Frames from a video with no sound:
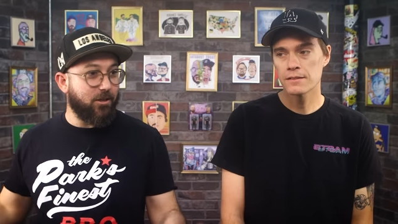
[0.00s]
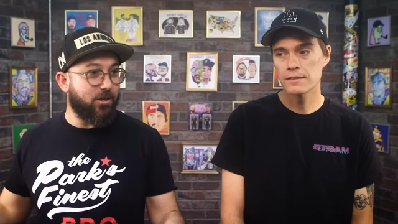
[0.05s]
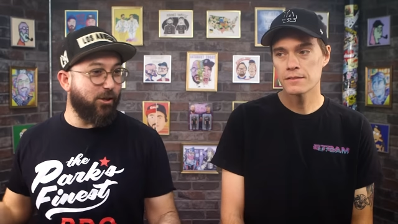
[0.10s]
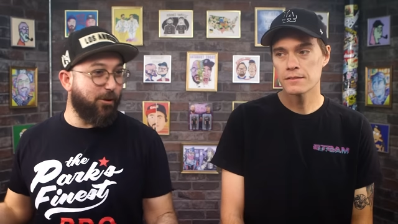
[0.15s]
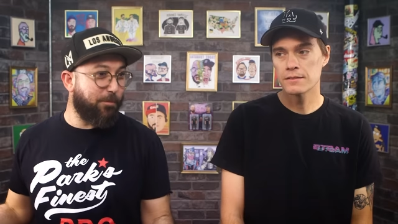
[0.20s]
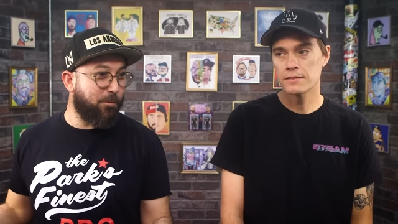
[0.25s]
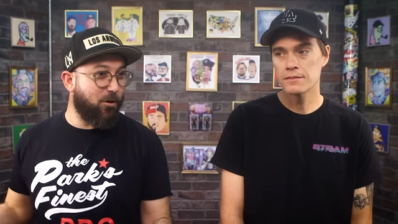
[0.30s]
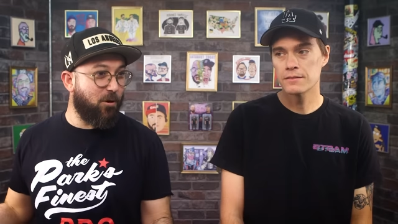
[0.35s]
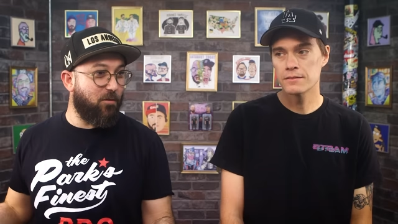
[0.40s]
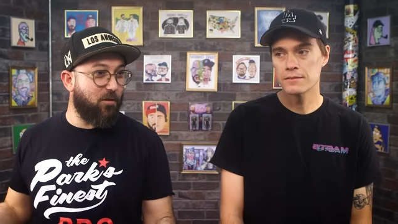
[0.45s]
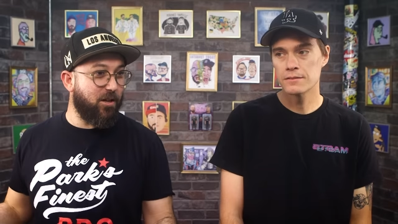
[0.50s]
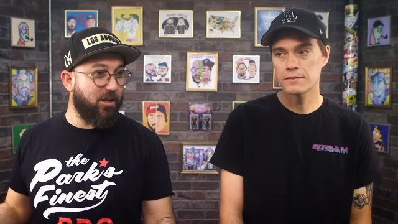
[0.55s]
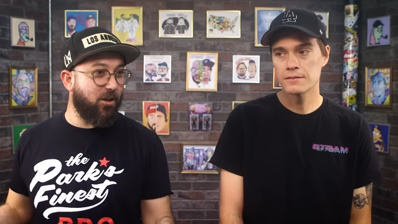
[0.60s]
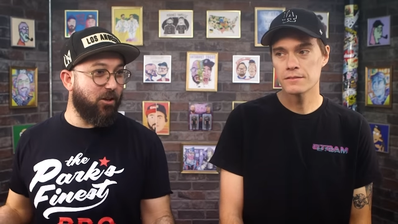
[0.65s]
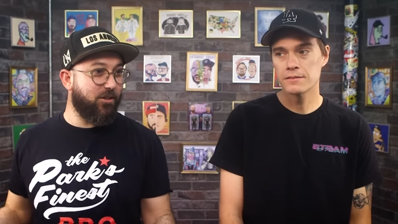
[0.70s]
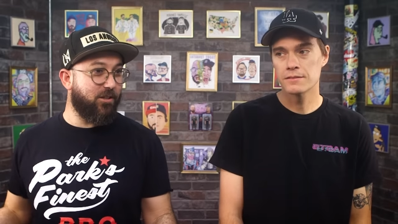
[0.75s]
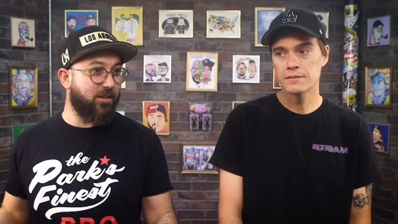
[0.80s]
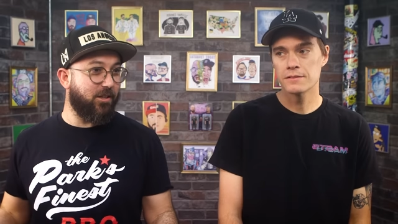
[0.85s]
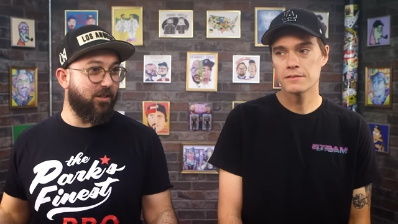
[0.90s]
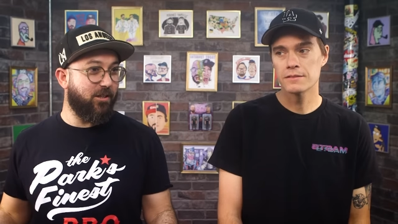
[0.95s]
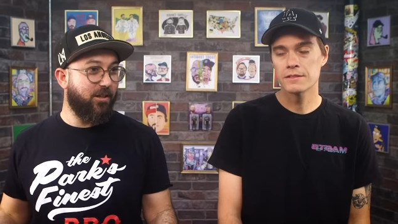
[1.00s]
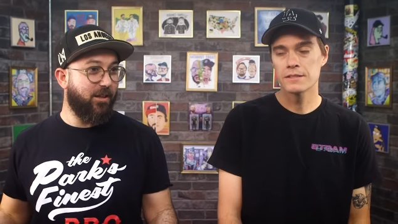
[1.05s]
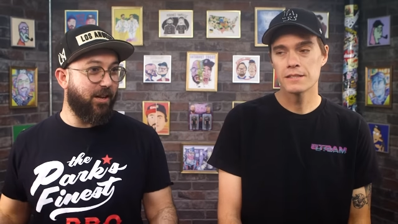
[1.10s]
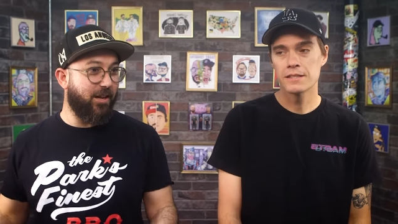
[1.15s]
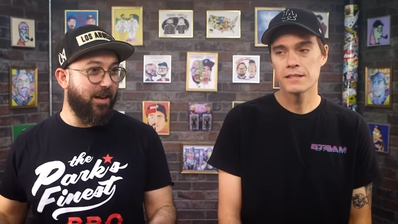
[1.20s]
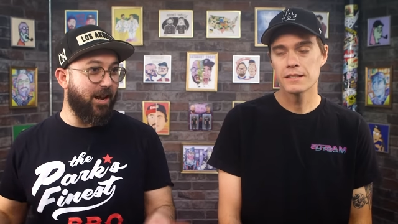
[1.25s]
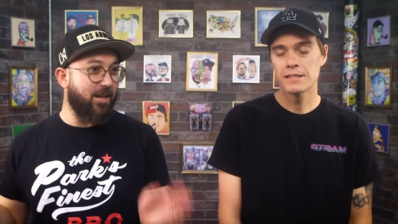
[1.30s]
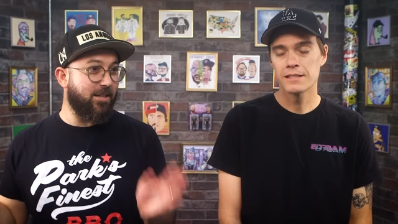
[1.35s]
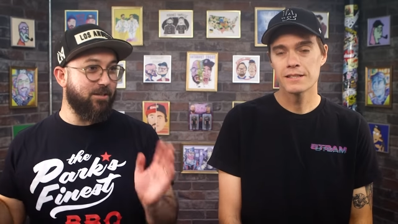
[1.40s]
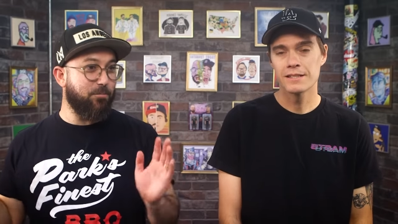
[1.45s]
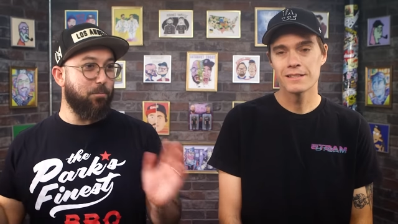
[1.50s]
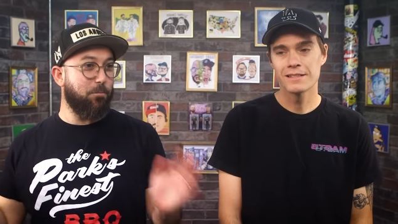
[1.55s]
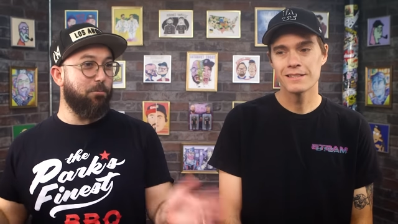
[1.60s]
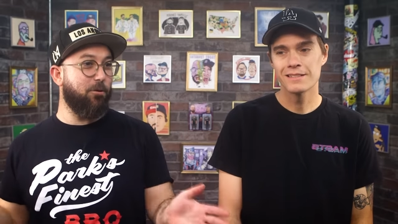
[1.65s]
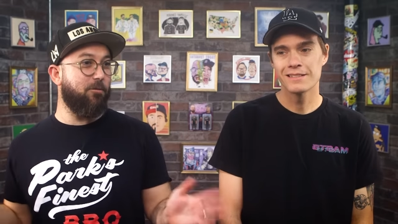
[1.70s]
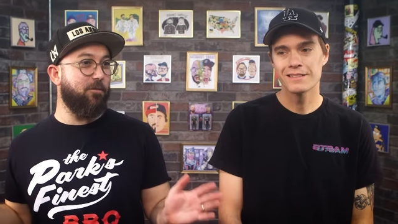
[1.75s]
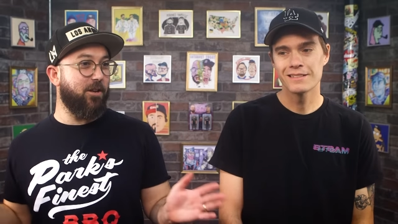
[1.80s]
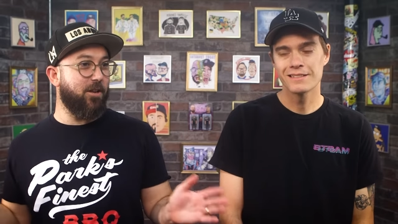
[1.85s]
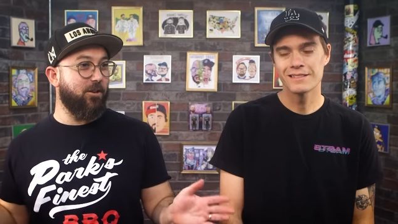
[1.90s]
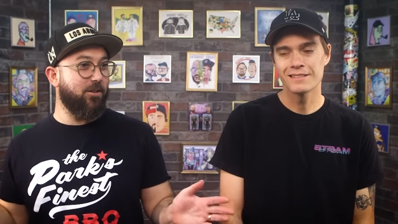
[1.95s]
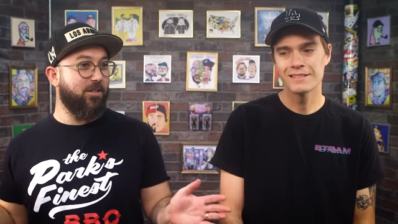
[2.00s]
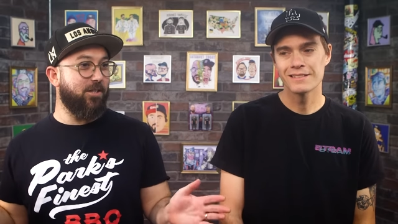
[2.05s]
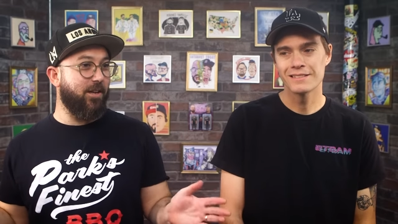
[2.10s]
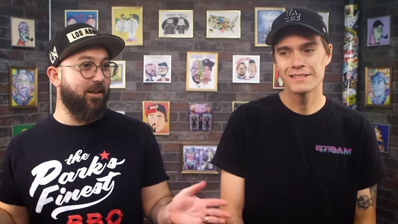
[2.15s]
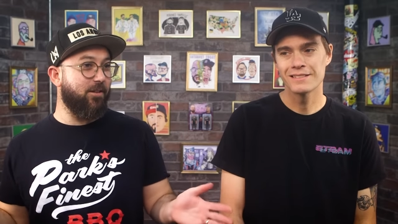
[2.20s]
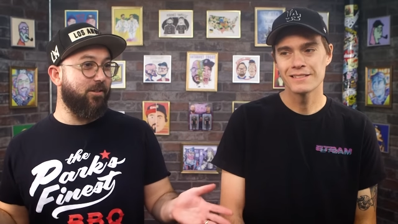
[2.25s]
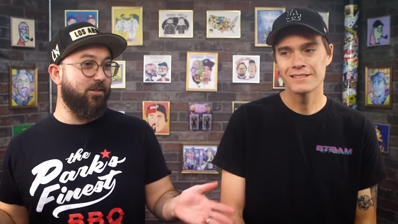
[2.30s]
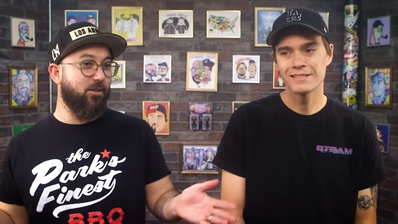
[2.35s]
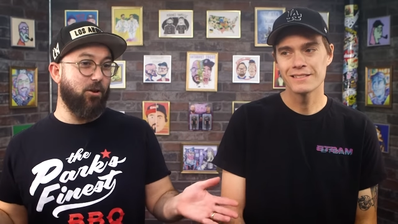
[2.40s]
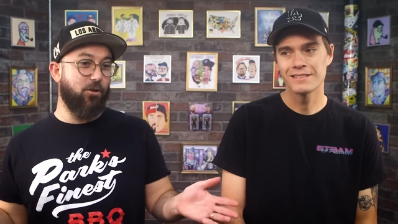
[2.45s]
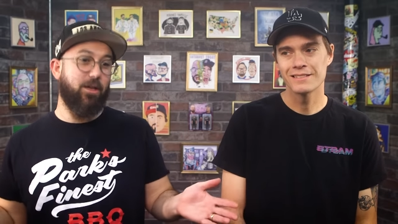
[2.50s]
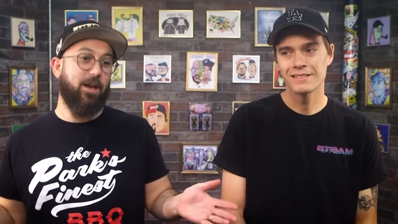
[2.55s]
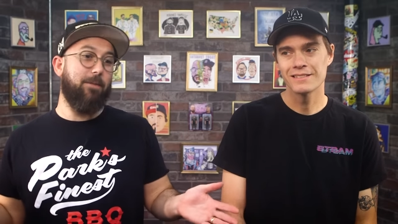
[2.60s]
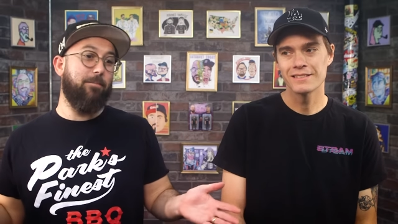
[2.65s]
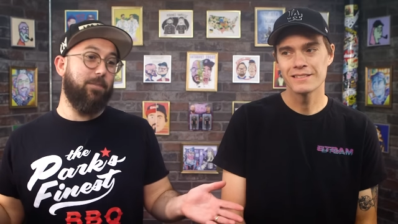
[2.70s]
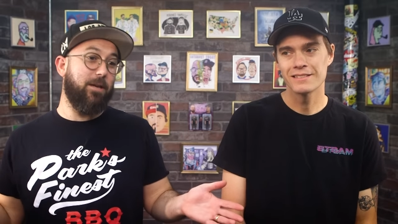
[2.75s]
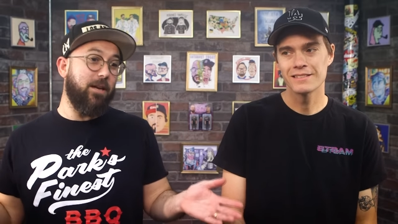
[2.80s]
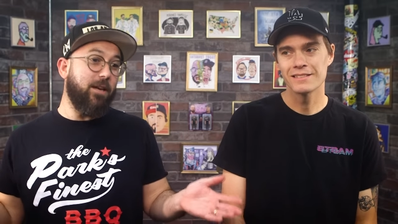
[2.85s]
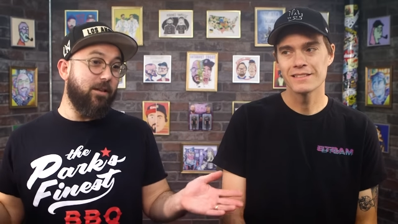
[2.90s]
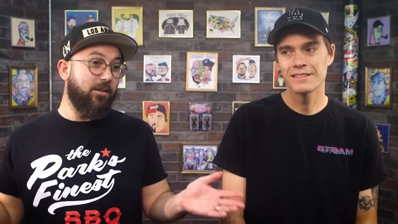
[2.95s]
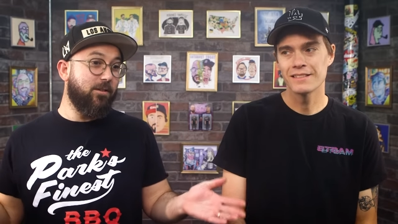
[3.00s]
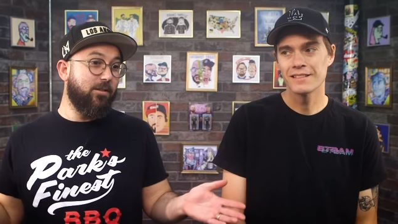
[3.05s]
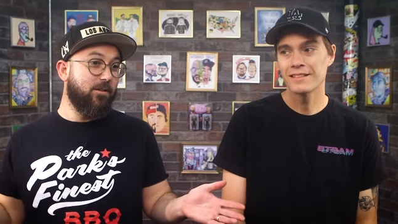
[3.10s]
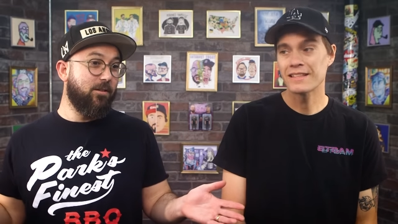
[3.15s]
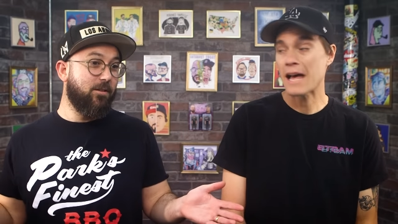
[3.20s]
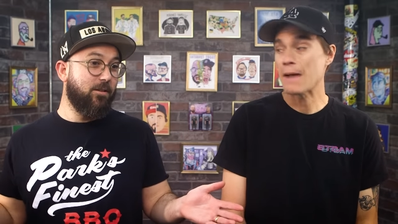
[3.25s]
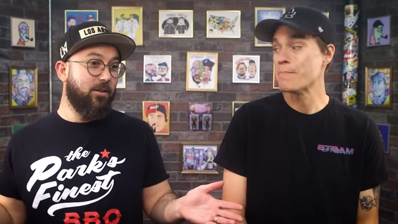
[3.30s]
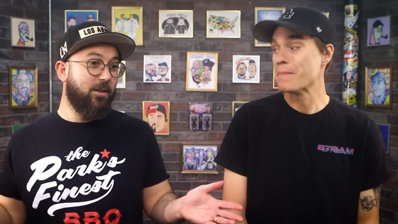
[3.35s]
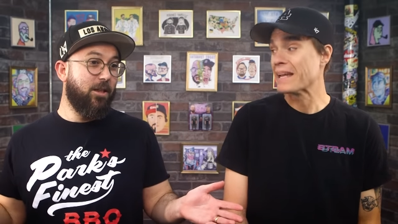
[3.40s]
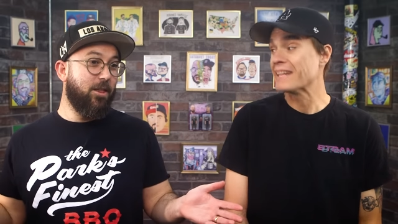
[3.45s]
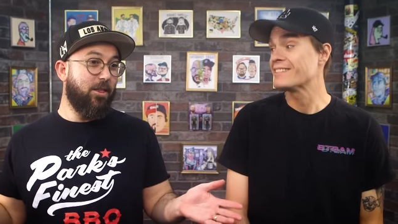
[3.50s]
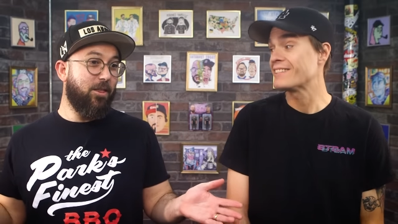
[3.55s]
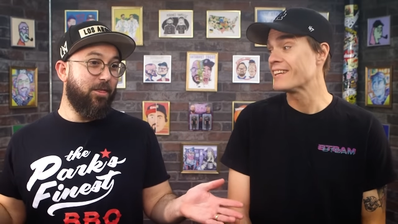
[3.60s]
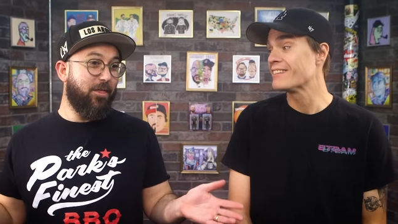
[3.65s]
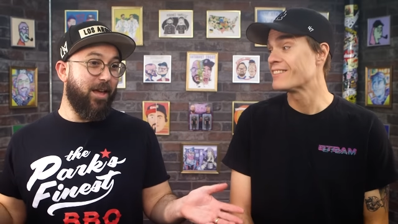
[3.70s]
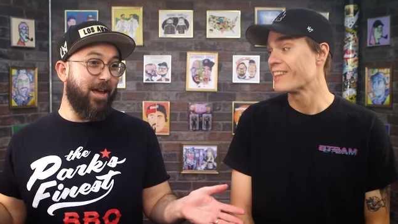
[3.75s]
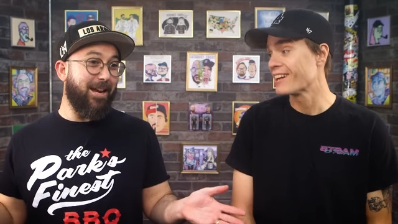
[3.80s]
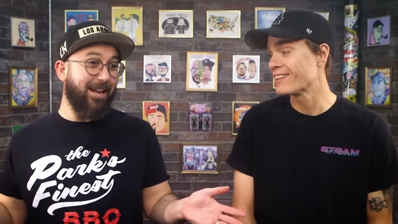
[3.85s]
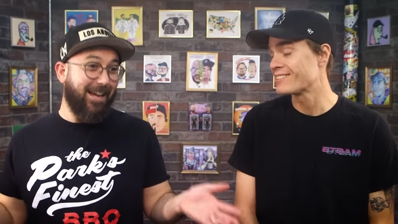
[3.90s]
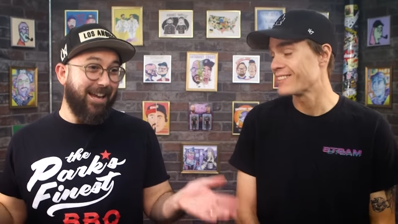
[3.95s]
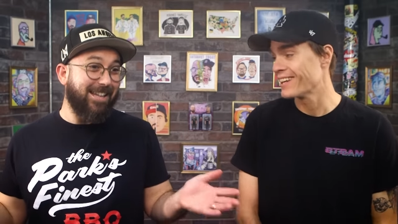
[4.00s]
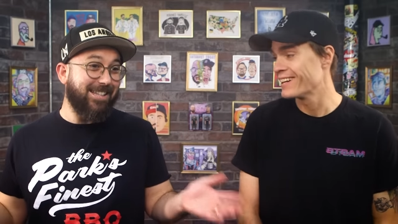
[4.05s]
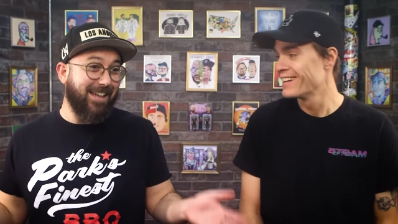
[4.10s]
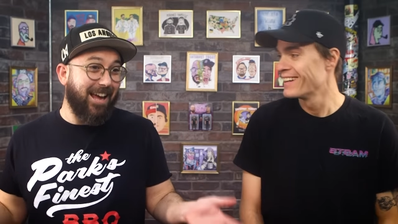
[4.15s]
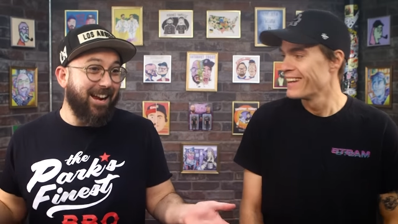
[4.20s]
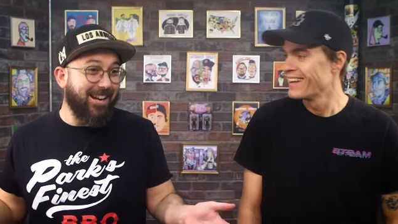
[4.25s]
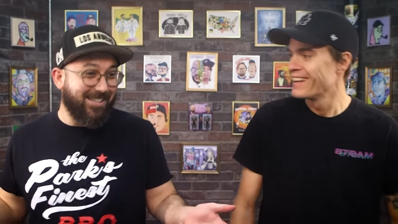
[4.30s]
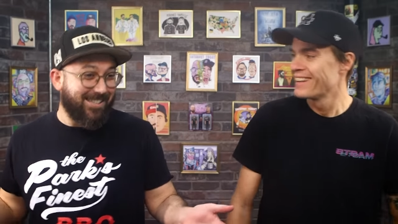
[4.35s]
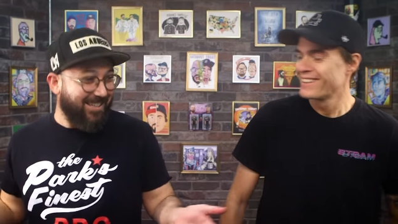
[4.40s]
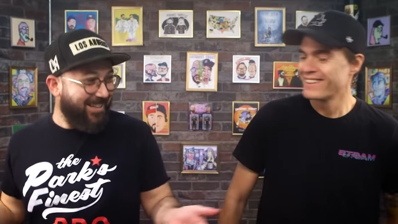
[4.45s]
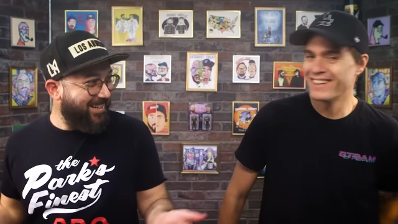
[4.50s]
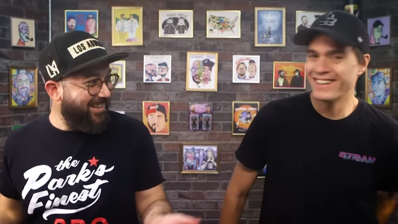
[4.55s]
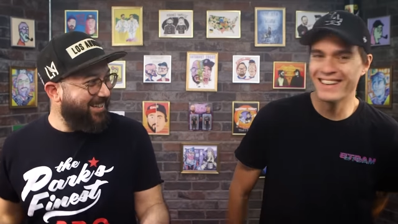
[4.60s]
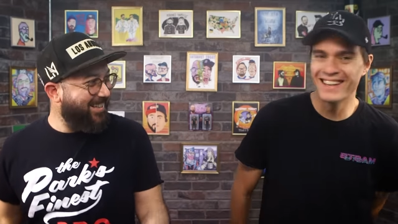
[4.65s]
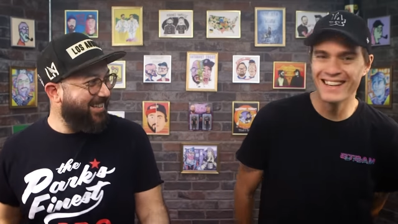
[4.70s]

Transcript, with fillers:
Speaker 1: until proven guilty. And he hasn't been proven guilty yet, so that means That means he's that innocent. He's innocent.